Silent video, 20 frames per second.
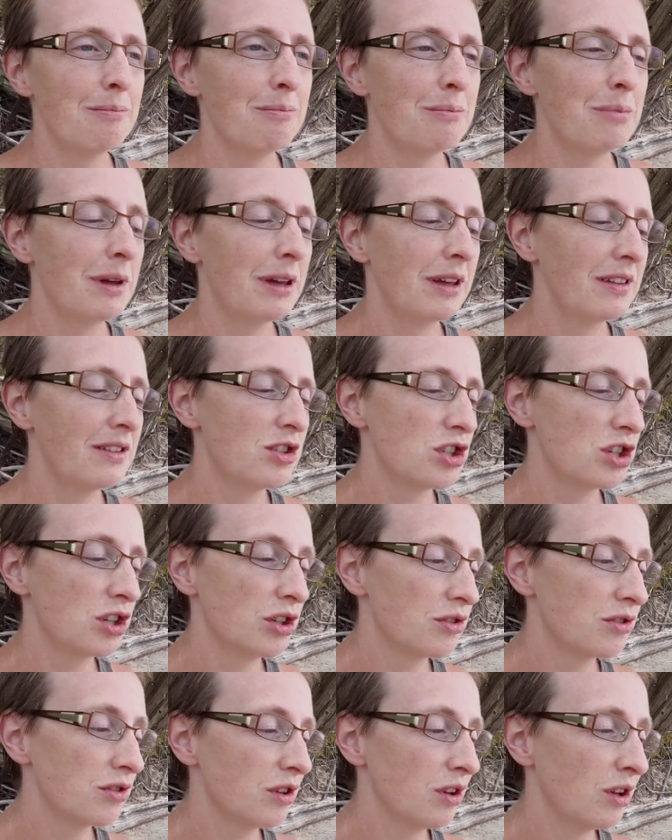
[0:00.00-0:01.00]
Because
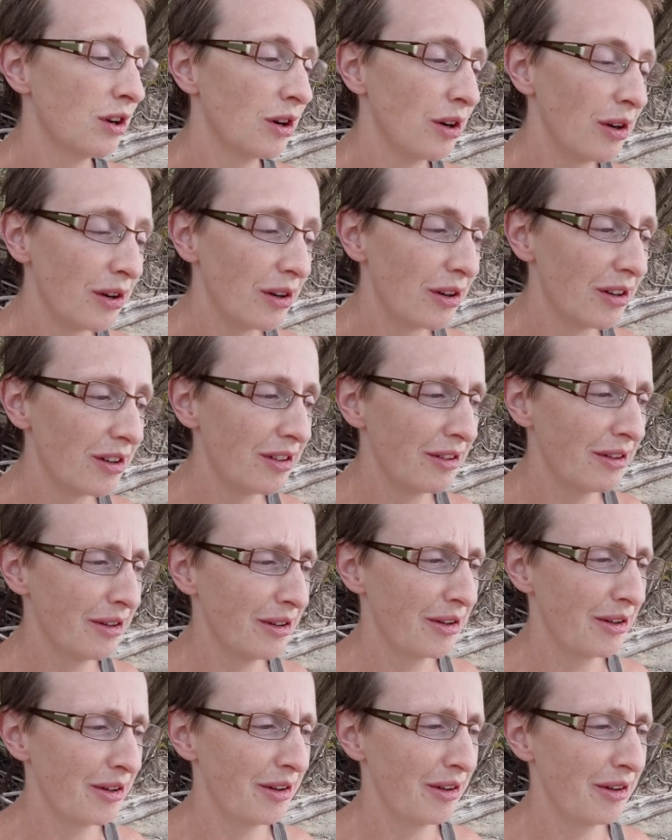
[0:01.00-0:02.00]
children learn
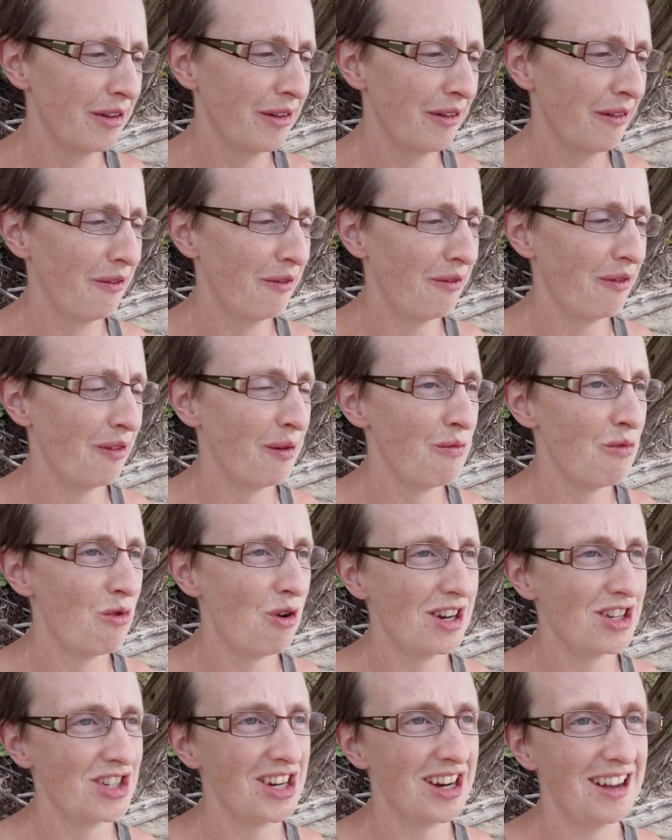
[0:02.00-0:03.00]
from
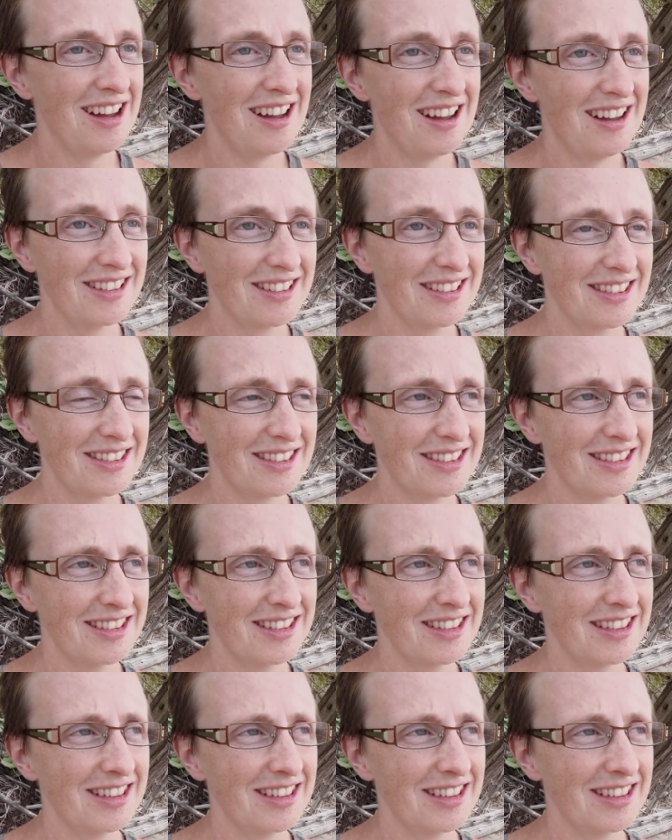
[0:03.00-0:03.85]
watching us.